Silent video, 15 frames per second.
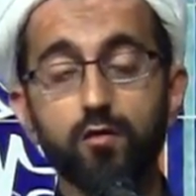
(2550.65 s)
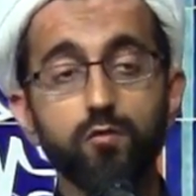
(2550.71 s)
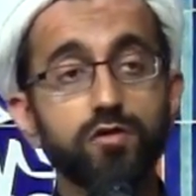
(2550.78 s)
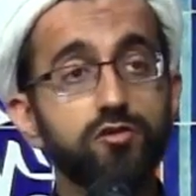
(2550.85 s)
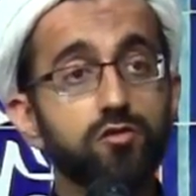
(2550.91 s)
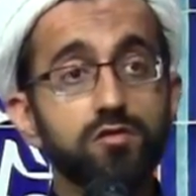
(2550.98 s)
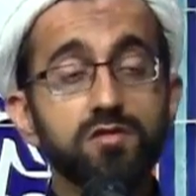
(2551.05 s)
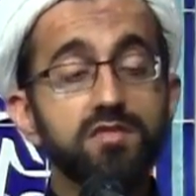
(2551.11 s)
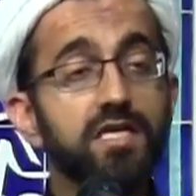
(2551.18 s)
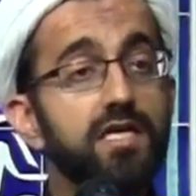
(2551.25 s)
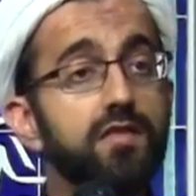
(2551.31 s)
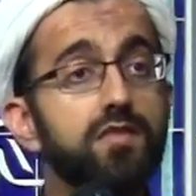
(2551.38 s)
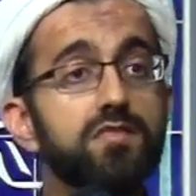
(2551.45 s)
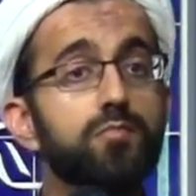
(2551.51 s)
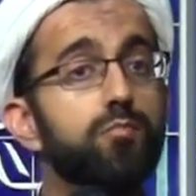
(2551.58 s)
We shouldn't
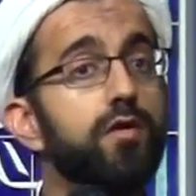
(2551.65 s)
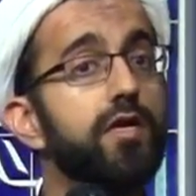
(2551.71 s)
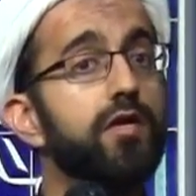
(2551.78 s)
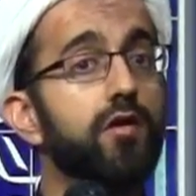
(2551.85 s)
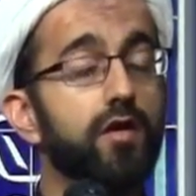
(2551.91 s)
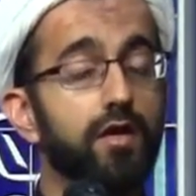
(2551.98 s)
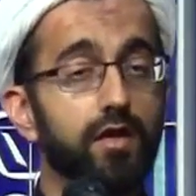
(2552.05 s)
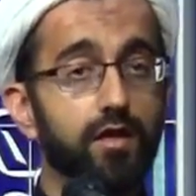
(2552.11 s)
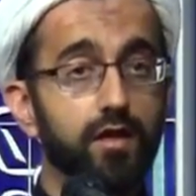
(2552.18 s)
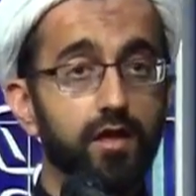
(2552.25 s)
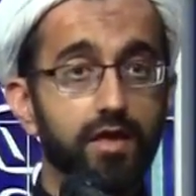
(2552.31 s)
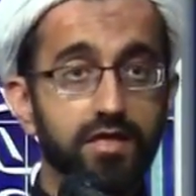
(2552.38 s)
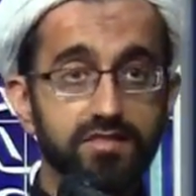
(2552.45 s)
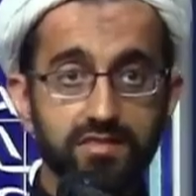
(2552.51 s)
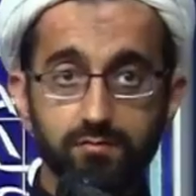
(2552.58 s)
take this prayer
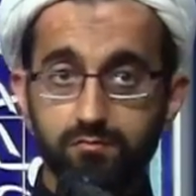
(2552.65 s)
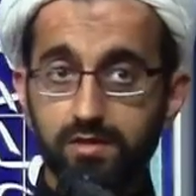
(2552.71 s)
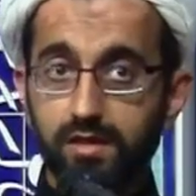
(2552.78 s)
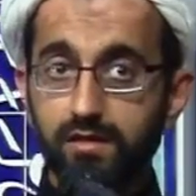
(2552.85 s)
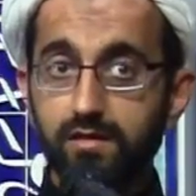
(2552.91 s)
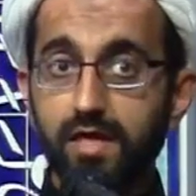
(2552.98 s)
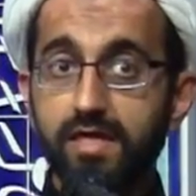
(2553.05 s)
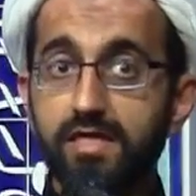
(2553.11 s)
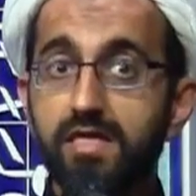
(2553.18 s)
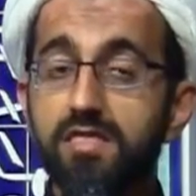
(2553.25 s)
as something light.